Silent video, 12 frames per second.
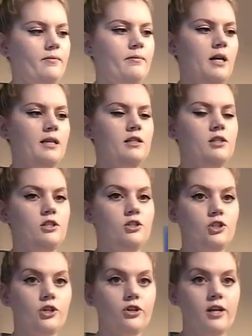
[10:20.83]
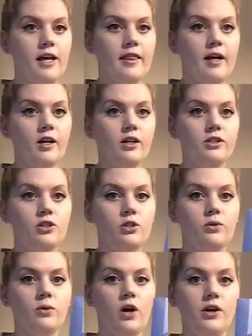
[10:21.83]
Bella's journal I let her
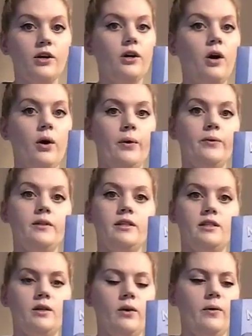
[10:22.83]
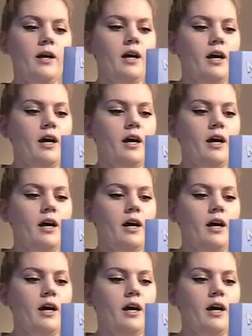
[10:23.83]
do on her own, so